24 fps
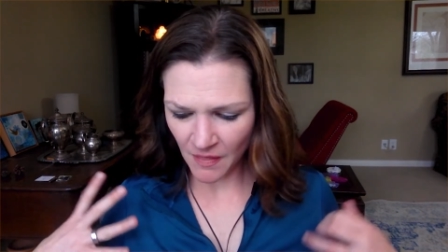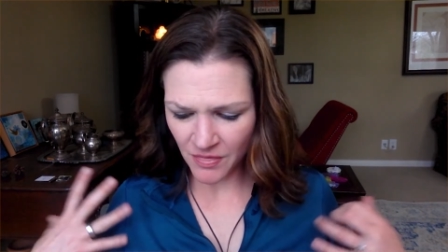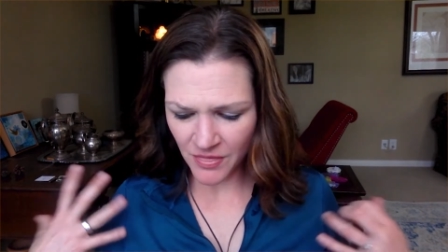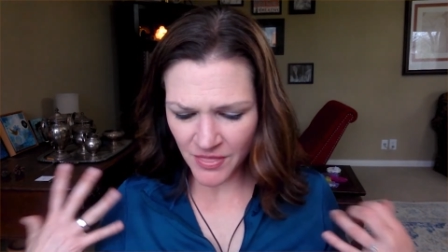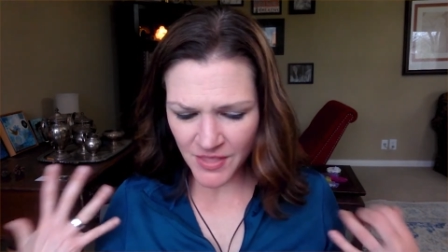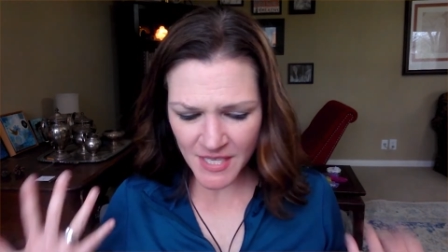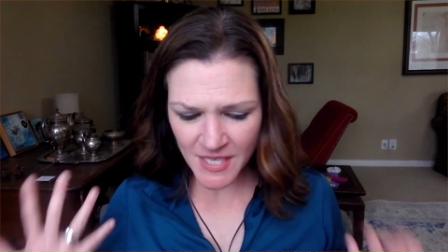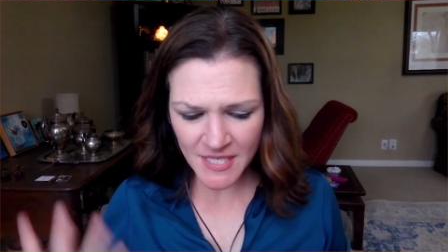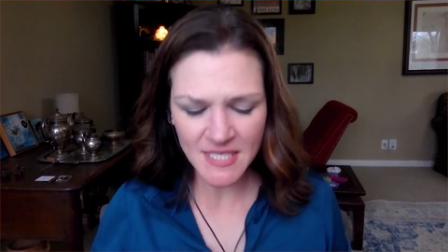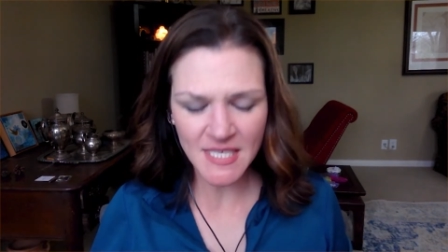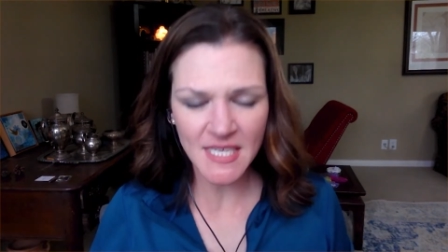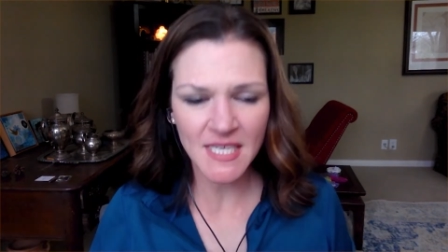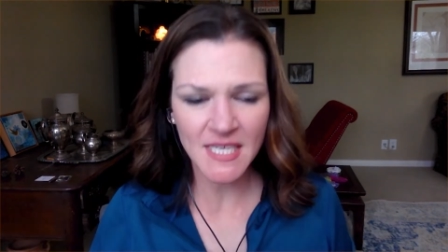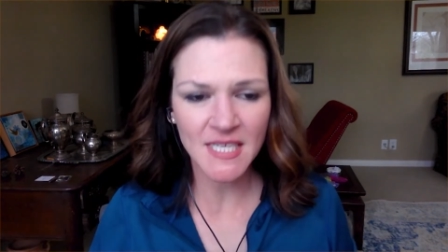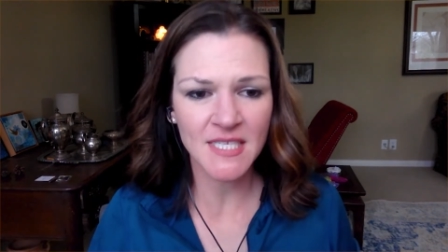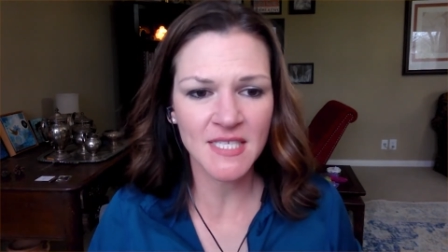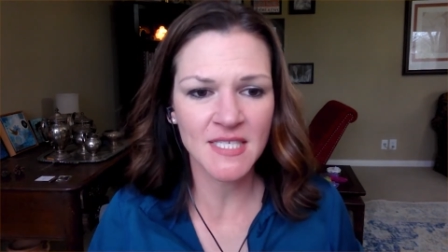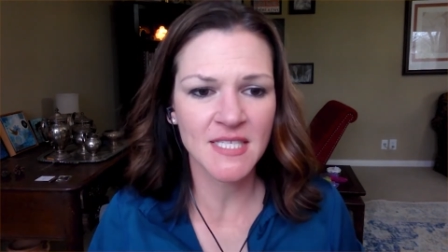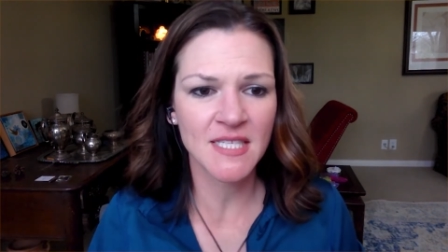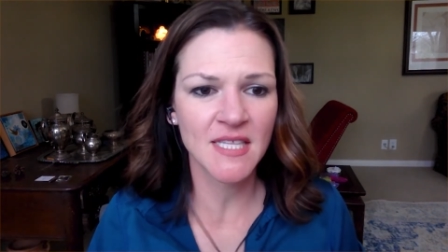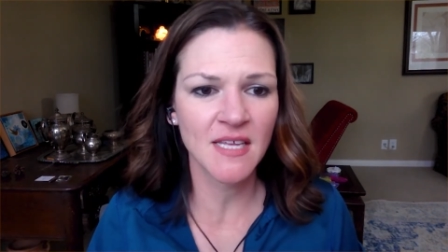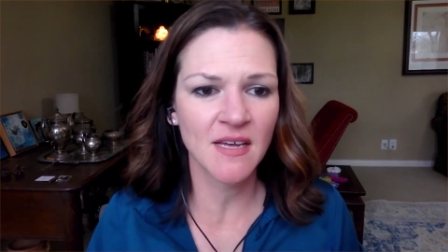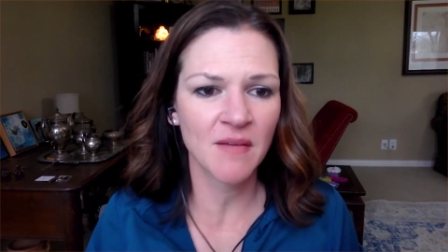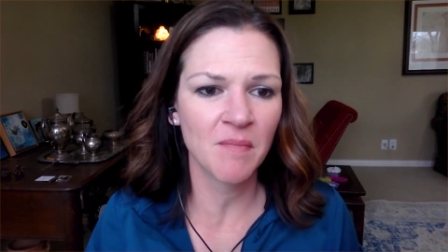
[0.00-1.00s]
this
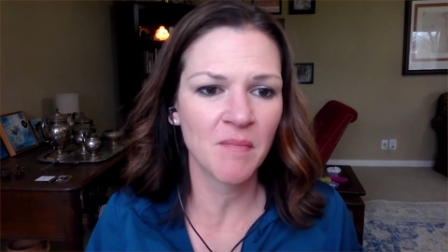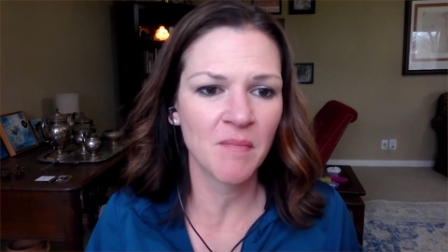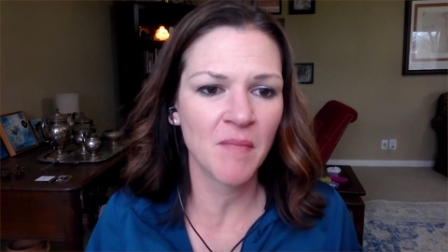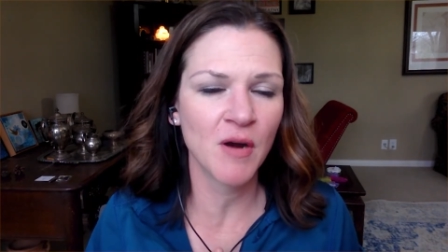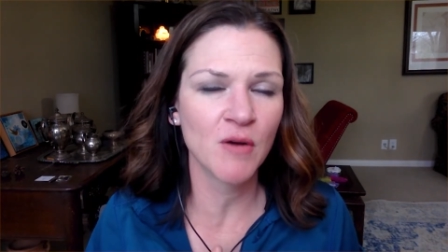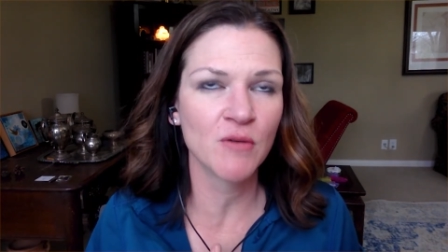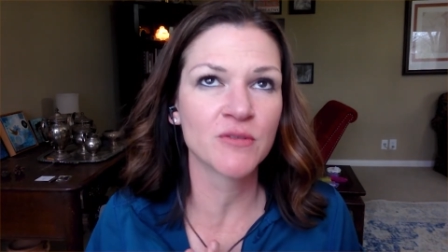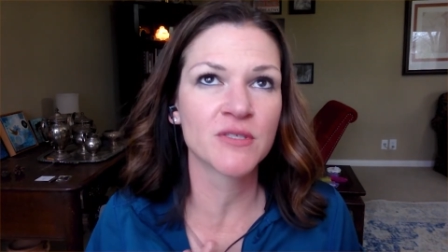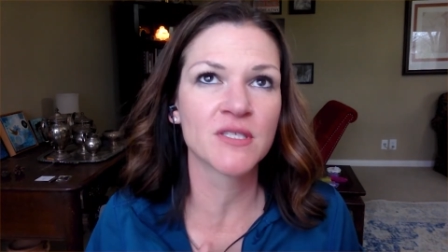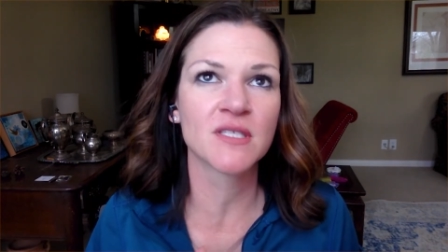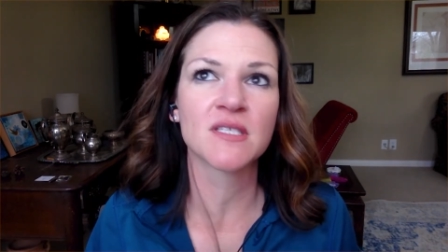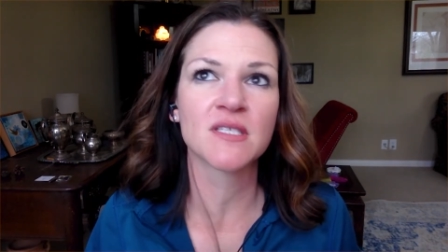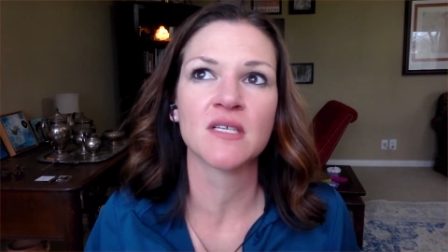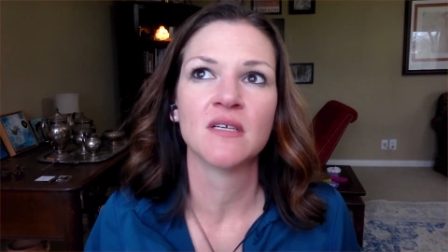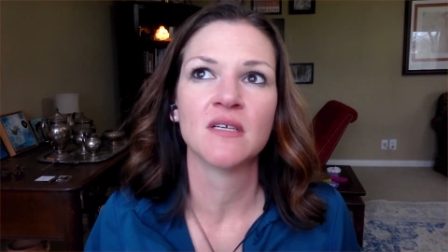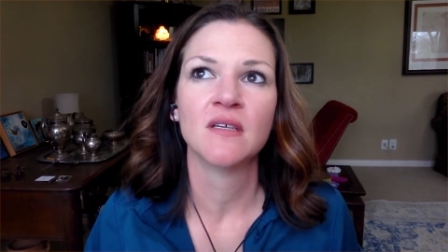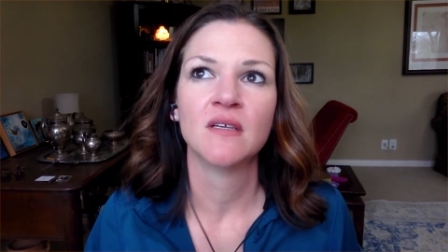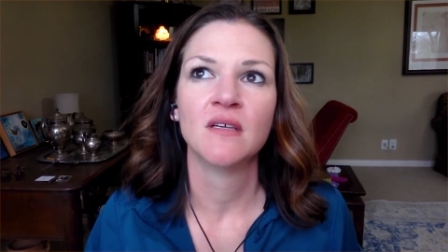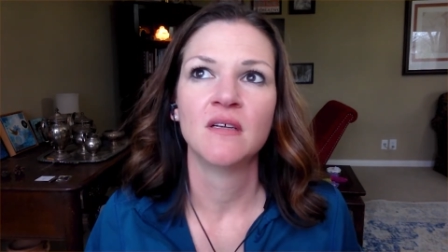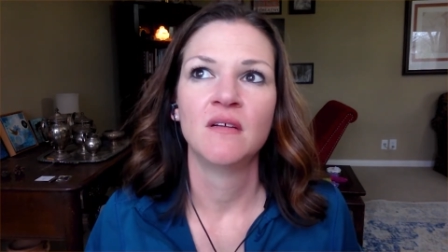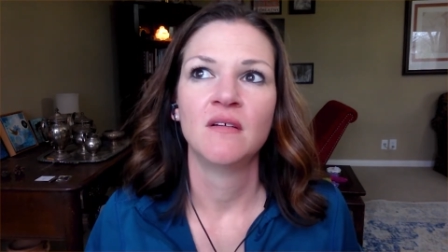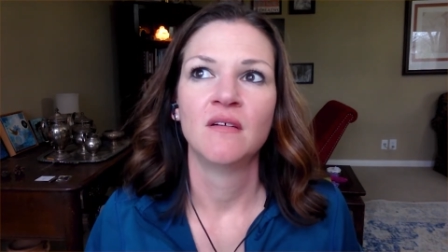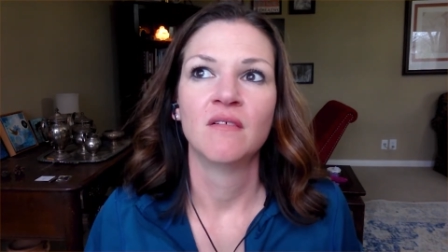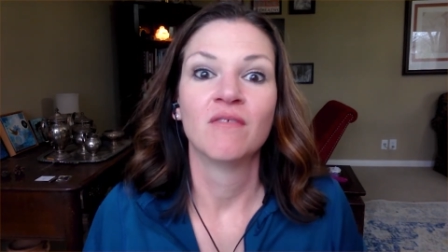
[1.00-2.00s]
is the most
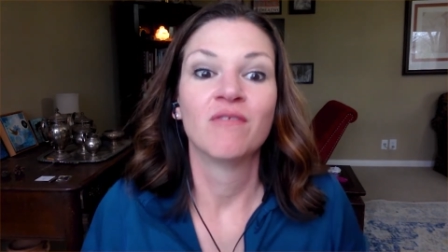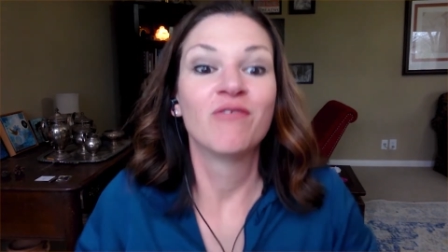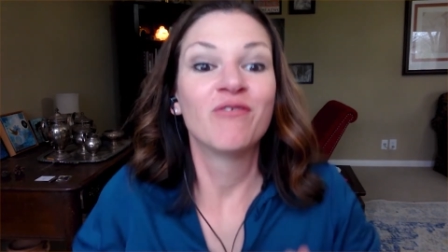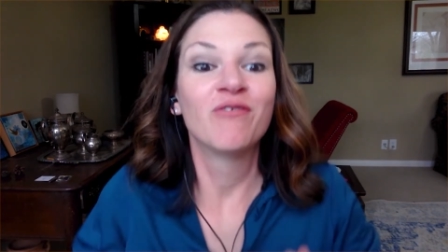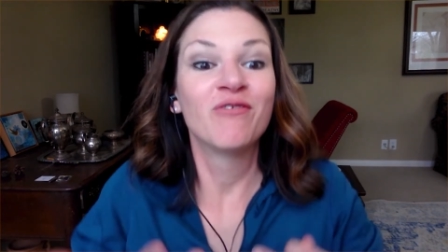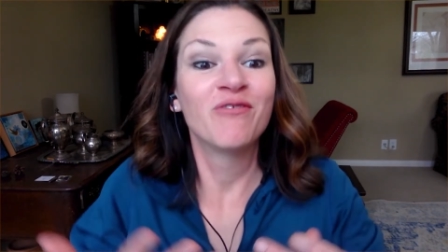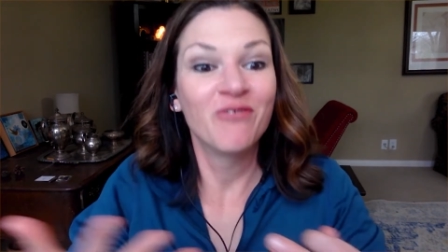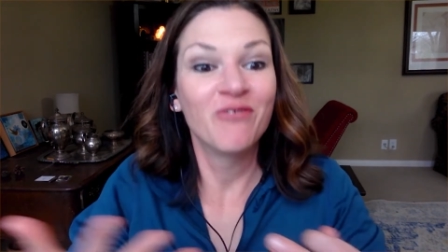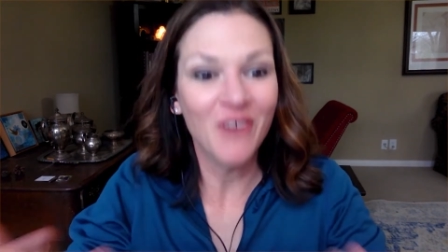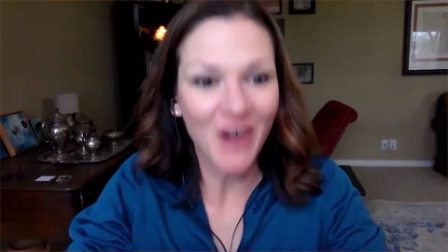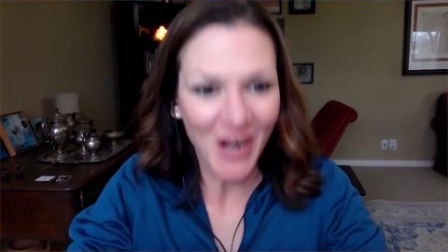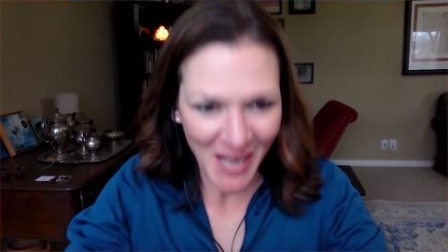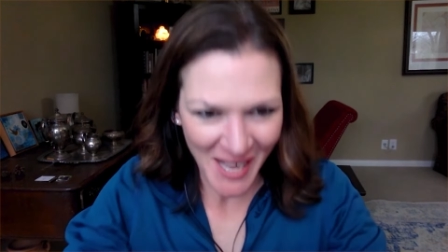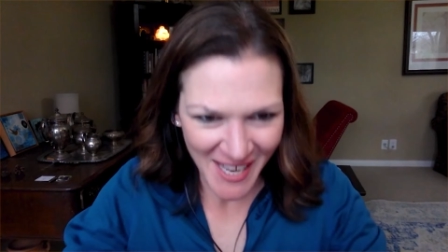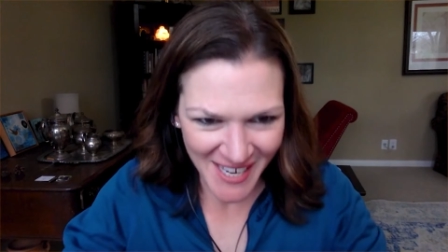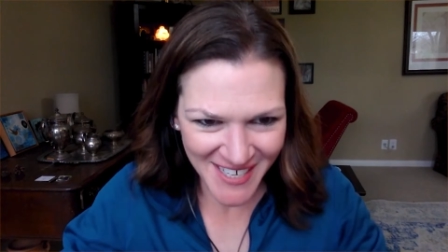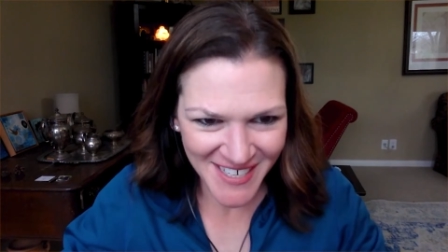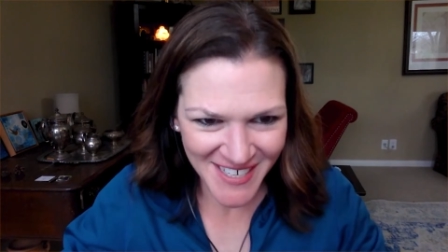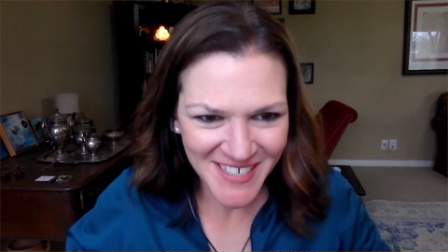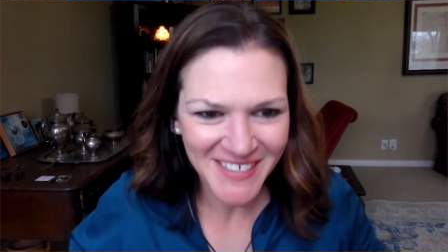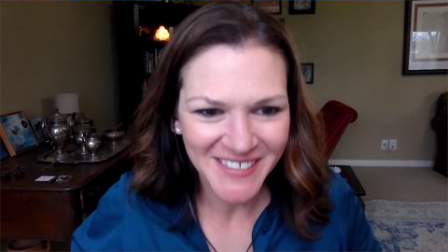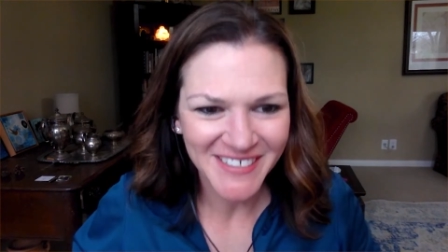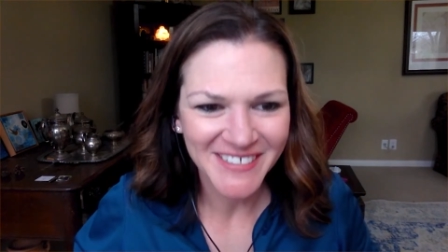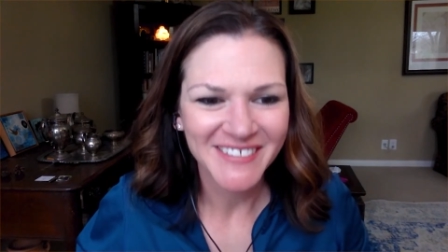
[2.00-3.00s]

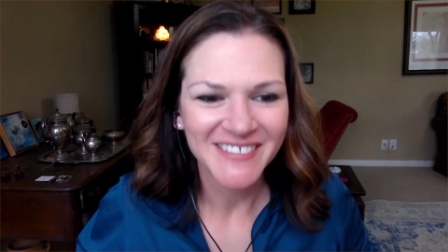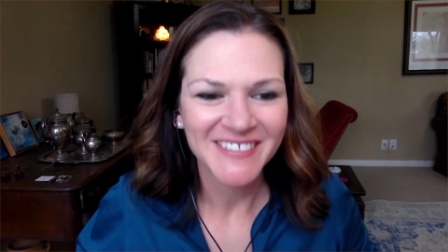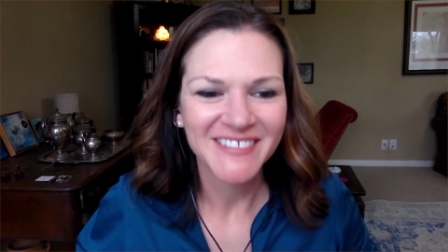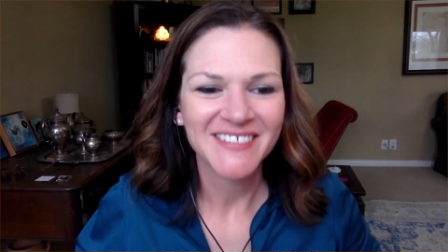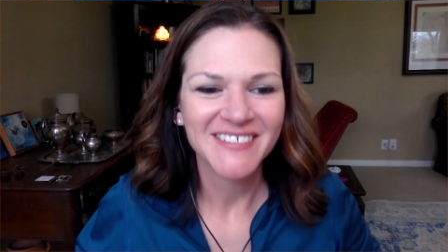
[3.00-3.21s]
fun,